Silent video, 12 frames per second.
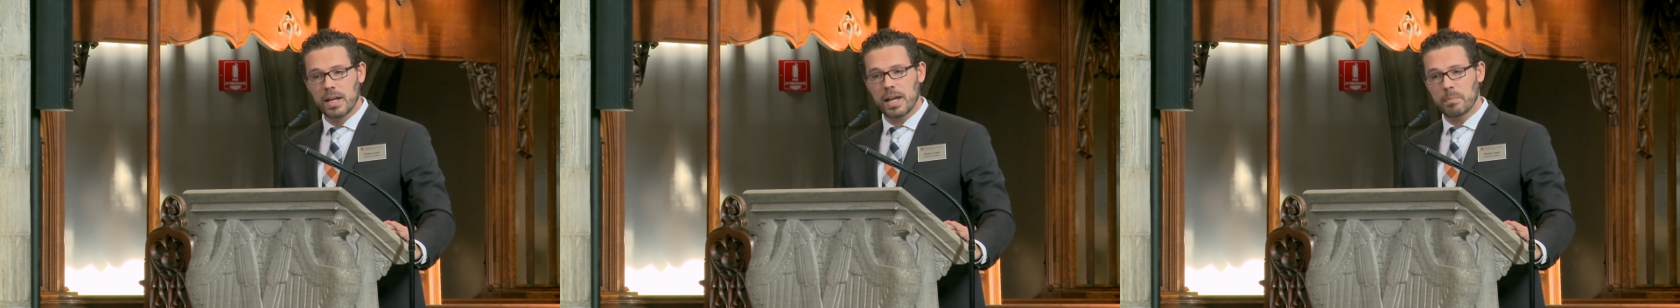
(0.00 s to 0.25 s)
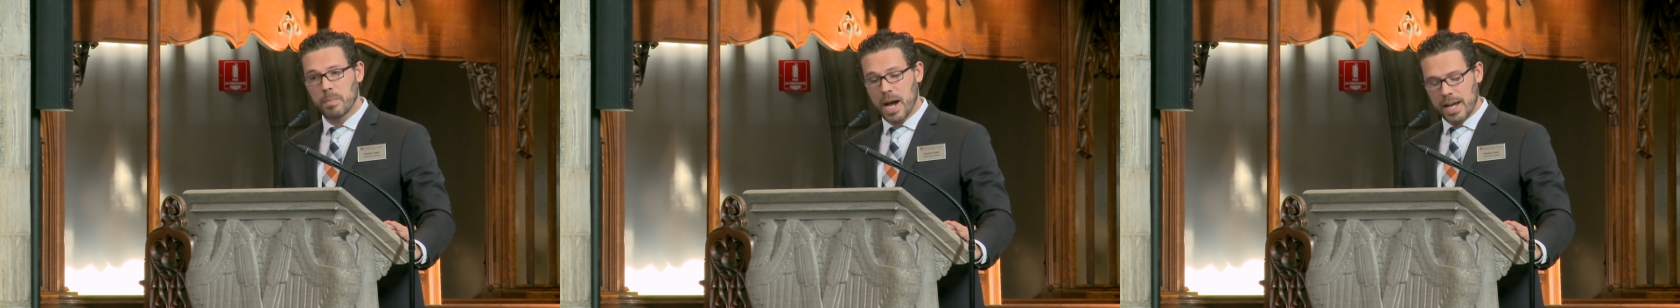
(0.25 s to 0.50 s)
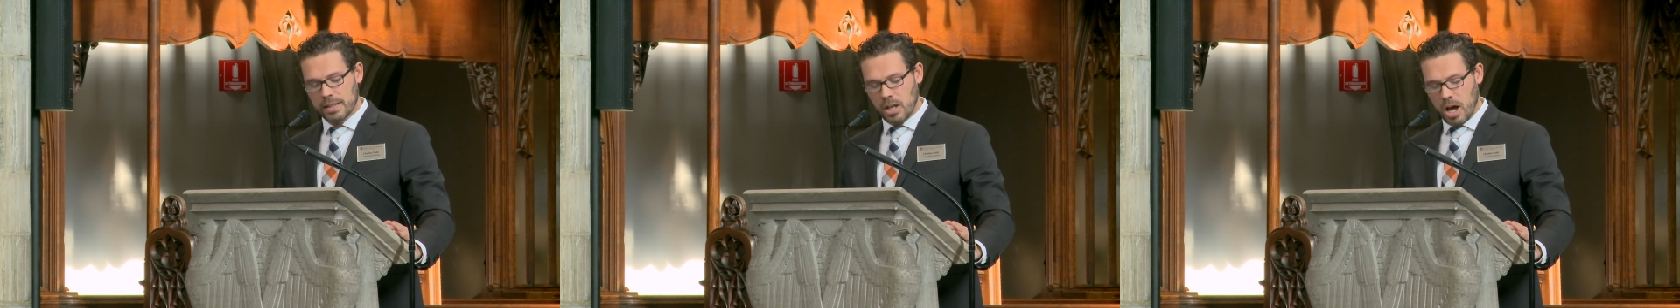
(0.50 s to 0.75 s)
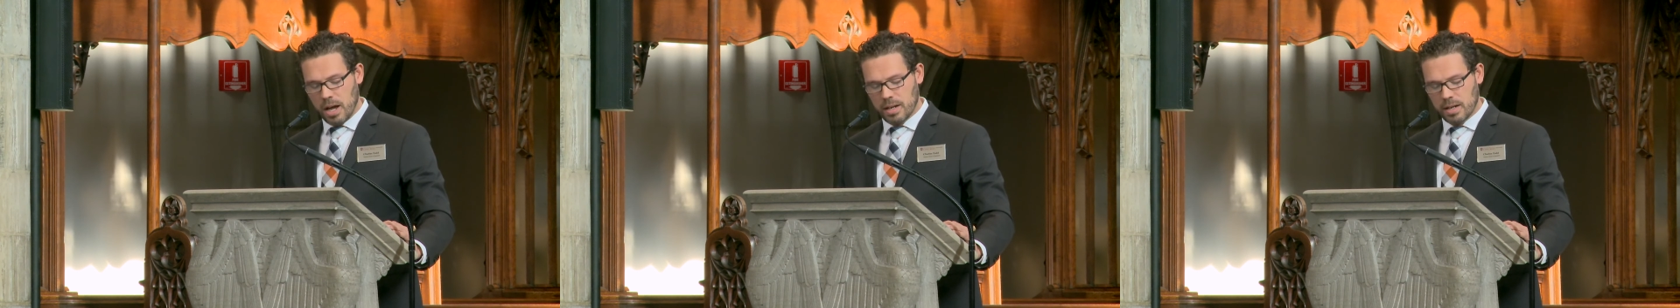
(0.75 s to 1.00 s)
and by
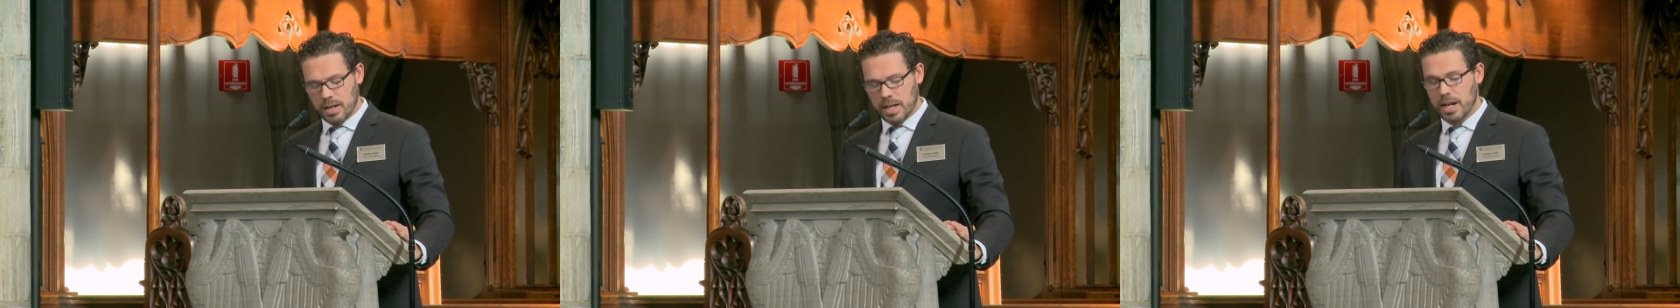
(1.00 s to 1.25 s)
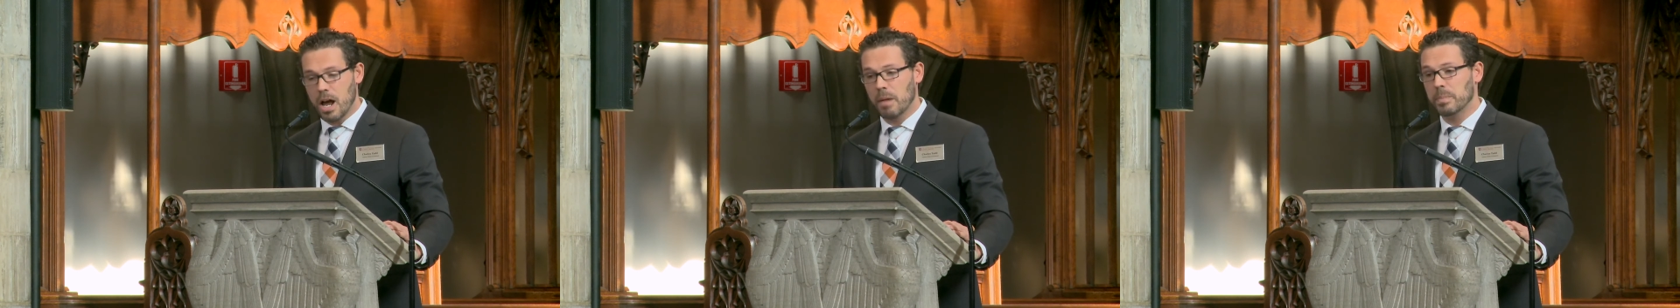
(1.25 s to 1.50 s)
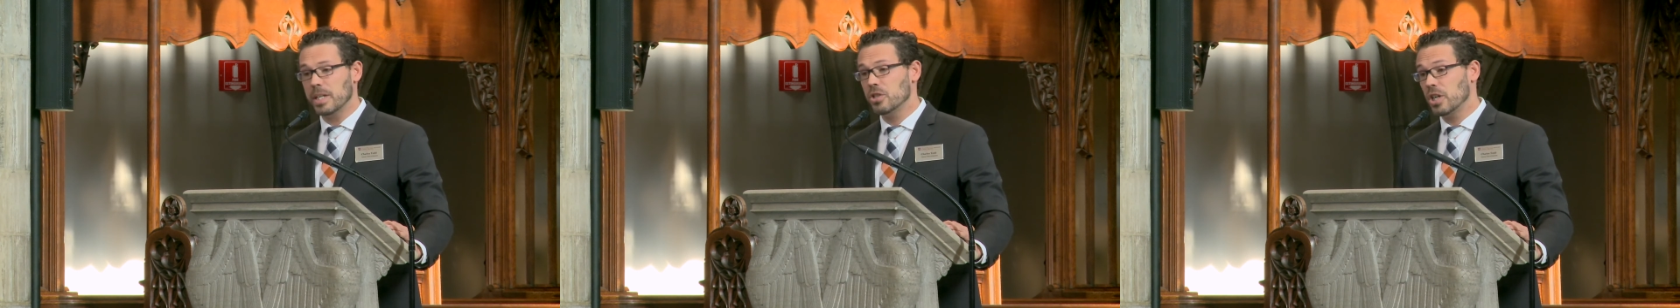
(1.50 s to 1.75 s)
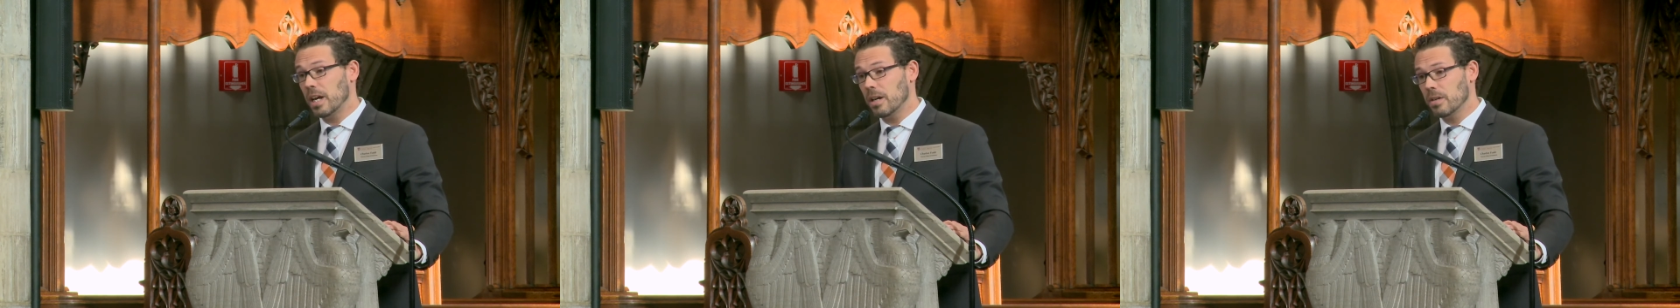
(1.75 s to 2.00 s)
law cannot be
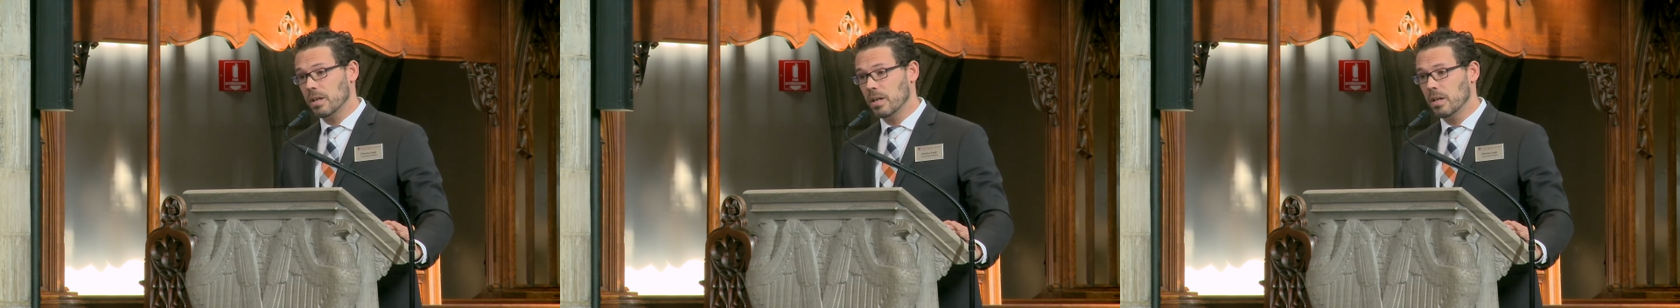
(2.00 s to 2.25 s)
shared